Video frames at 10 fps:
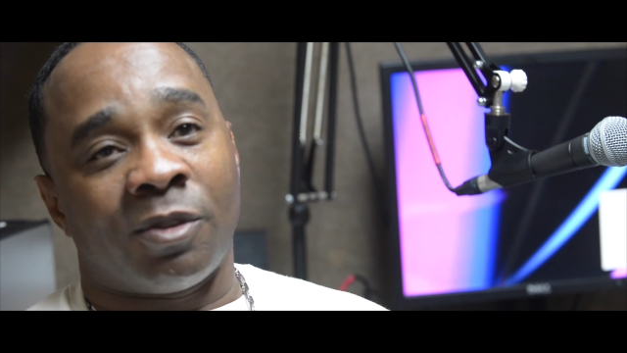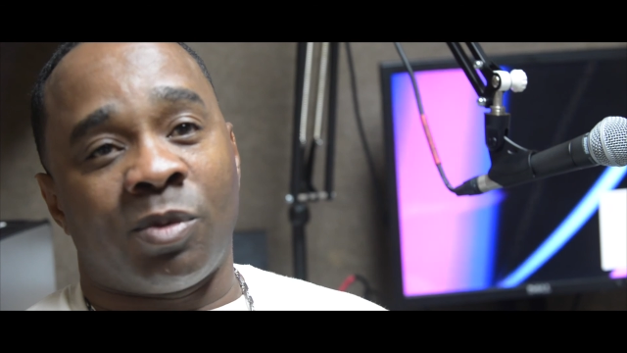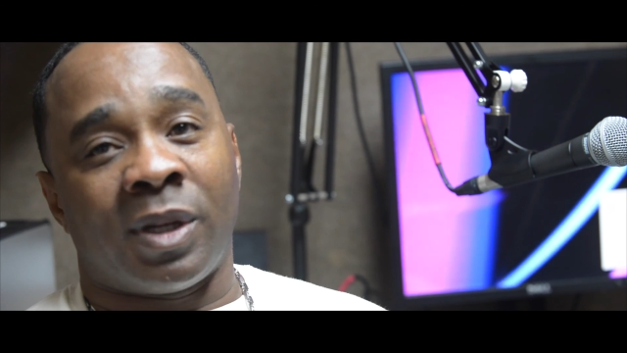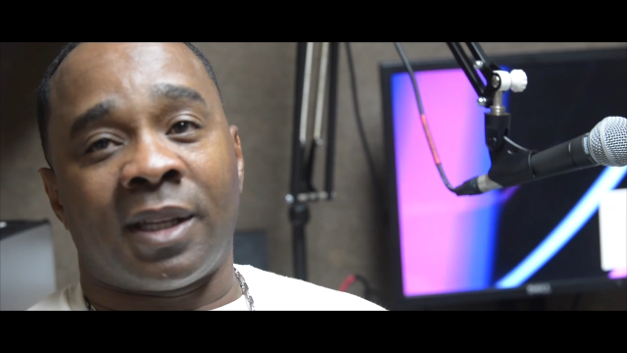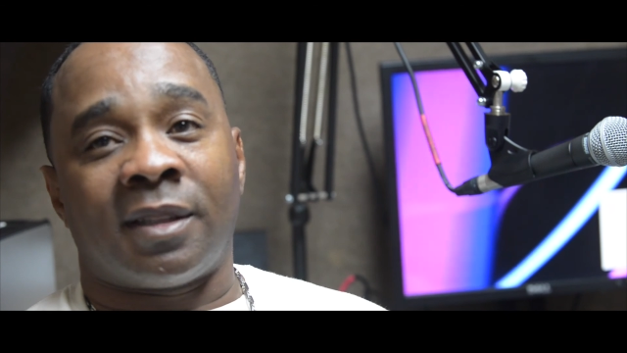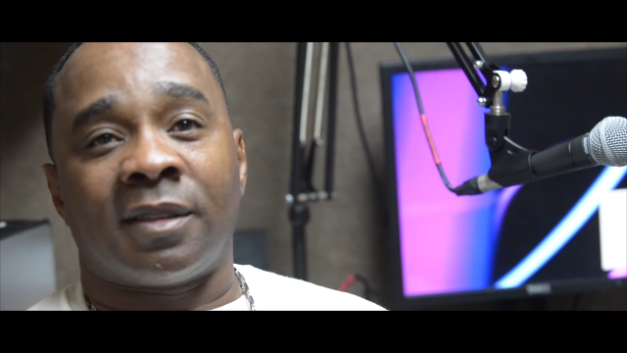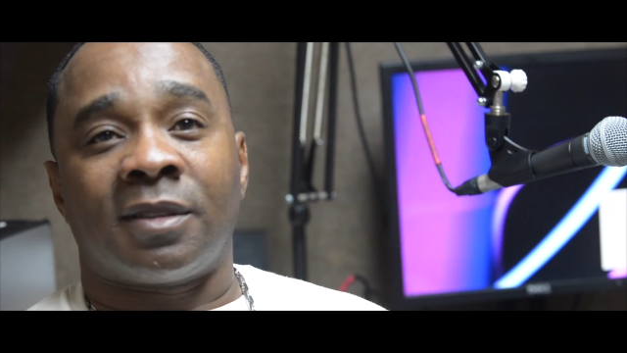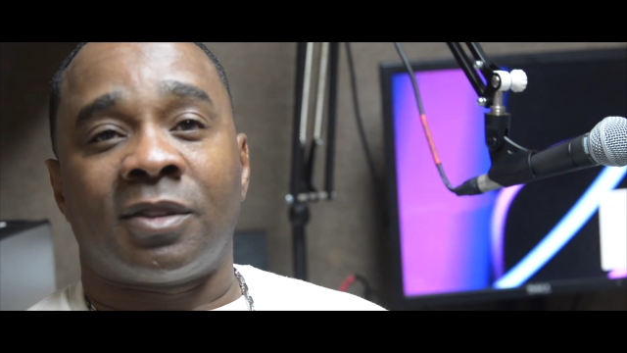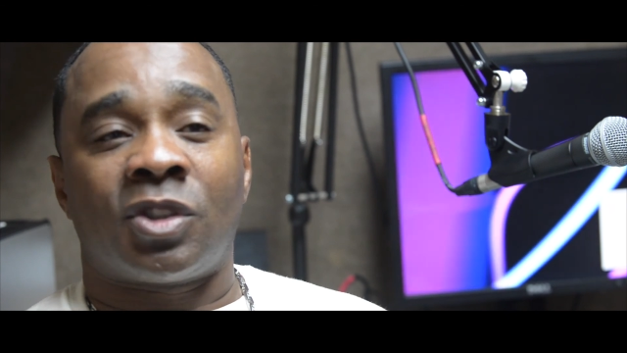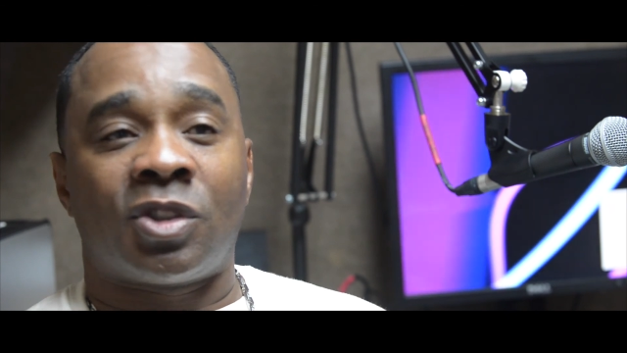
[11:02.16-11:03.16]
with
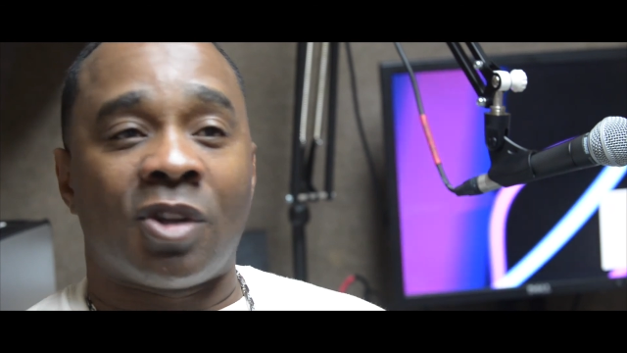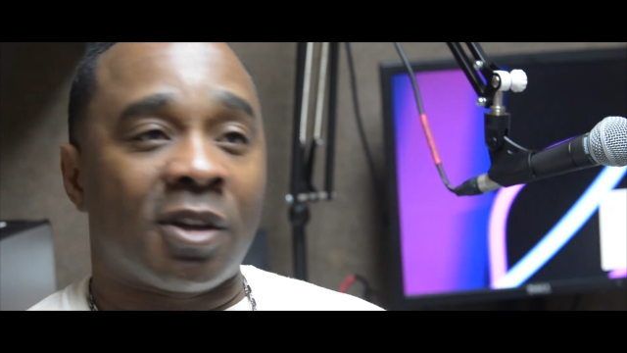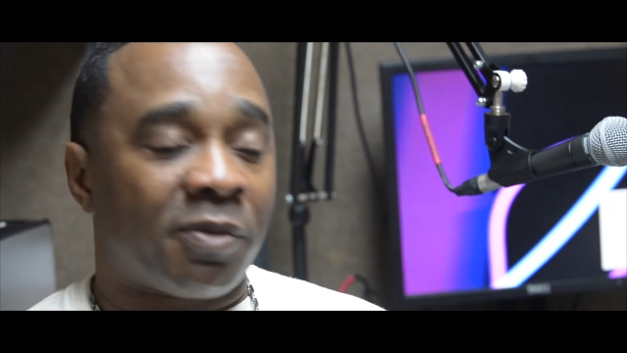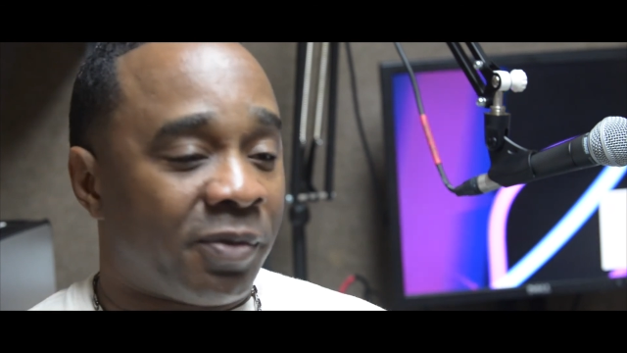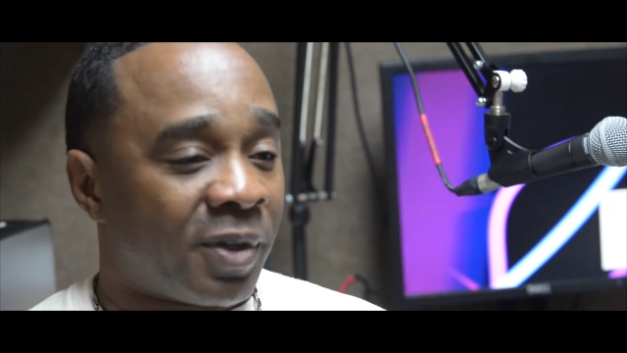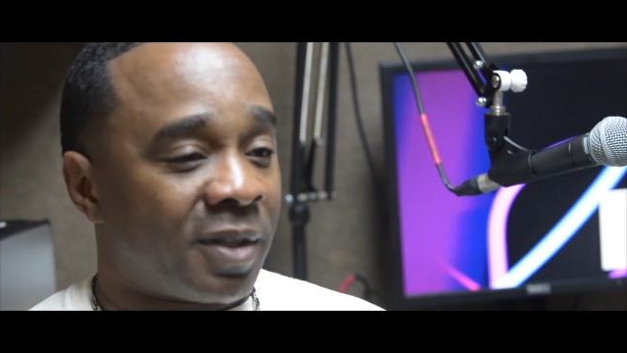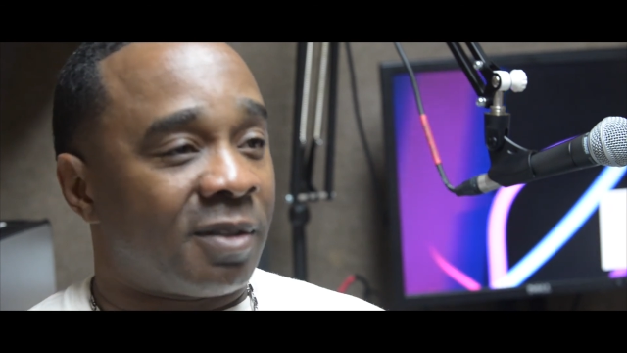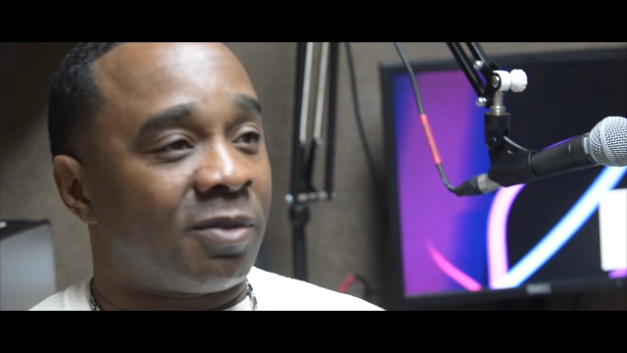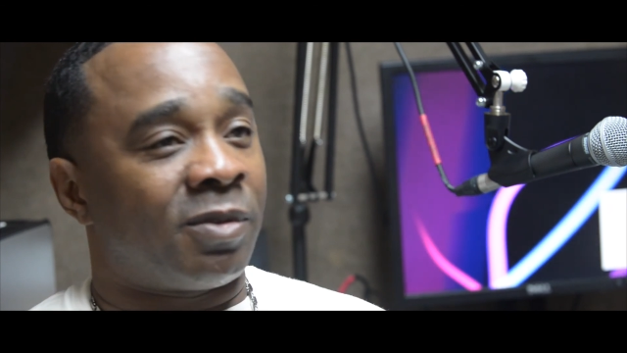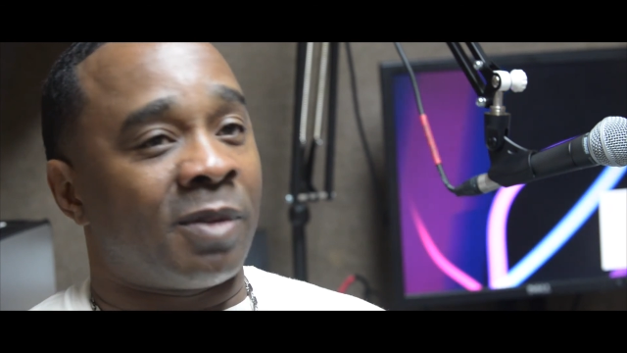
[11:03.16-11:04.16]
Sugarfoot
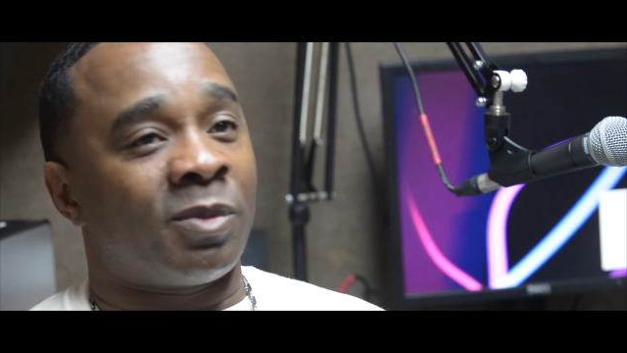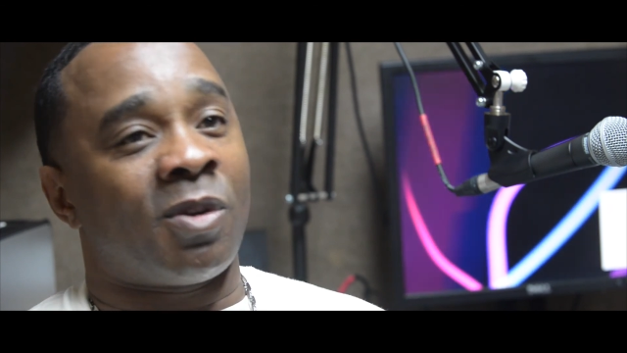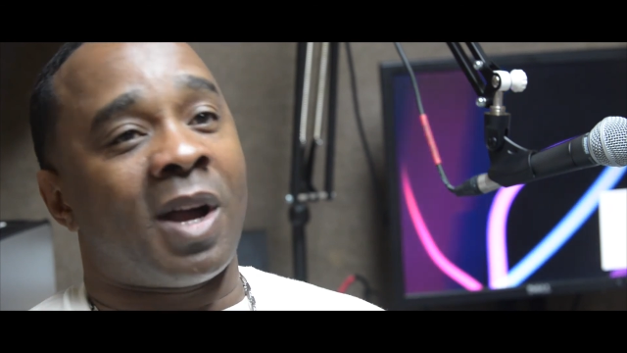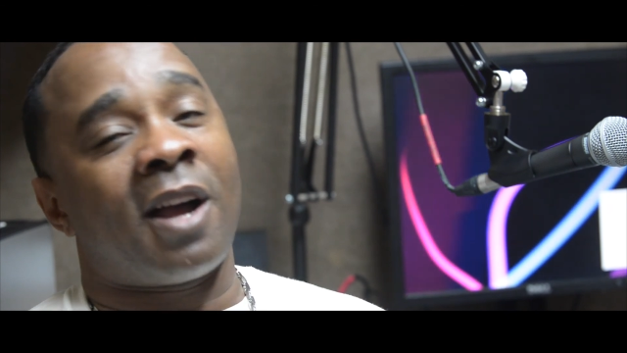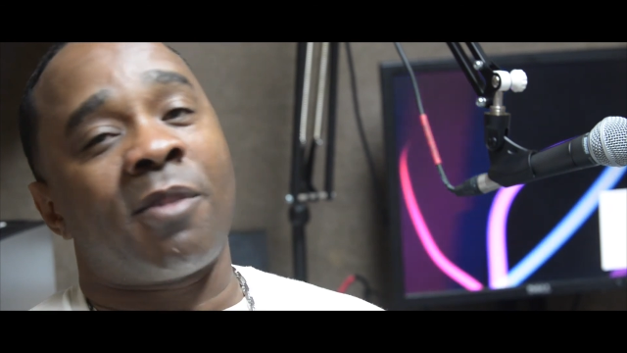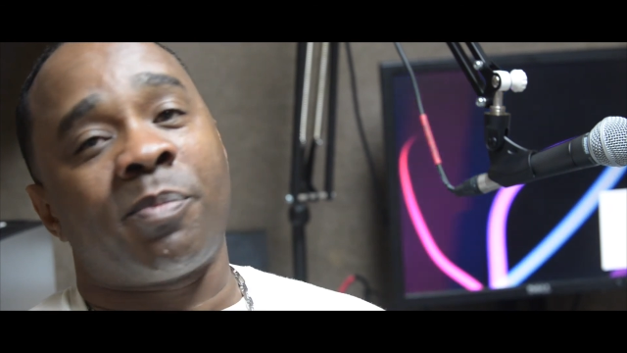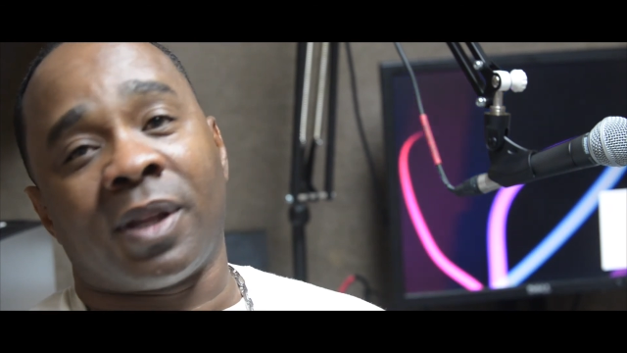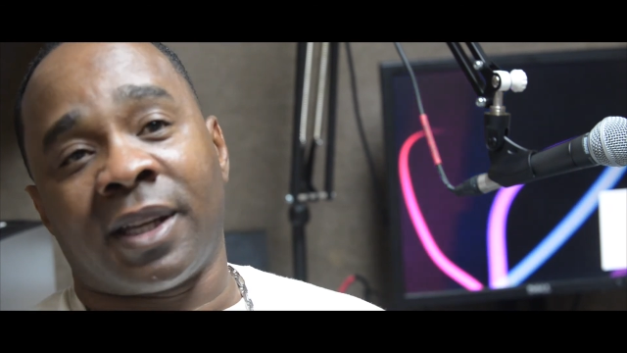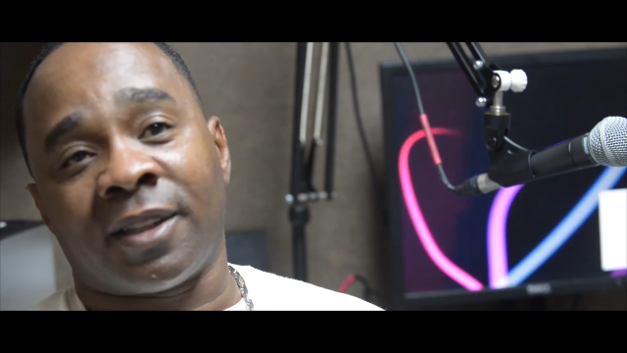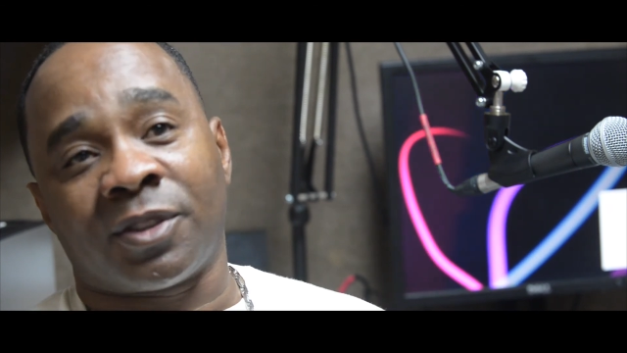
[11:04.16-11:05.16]
from the Ohio
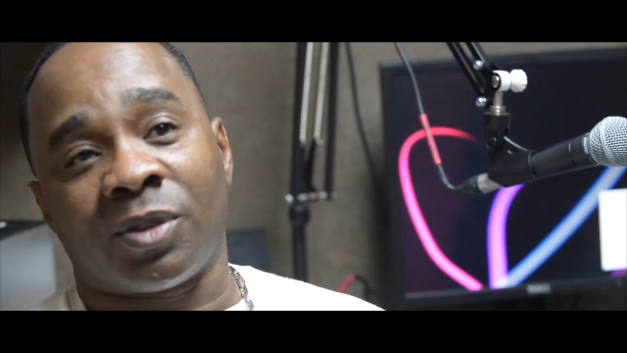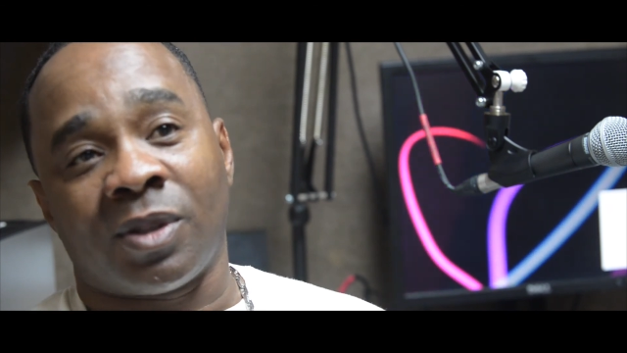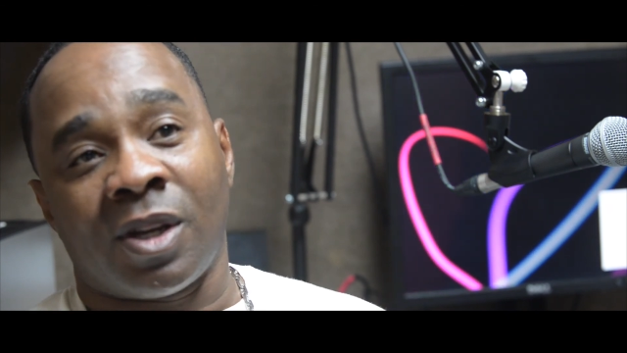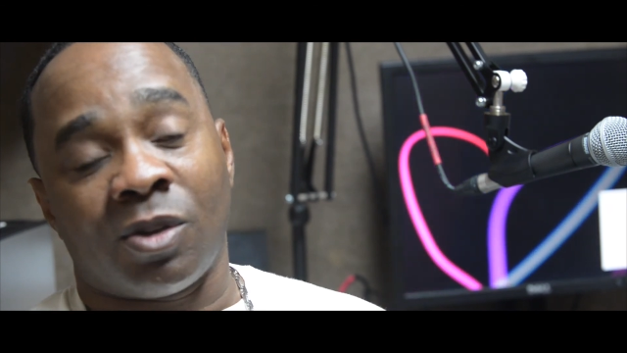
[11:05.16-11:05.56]
Players,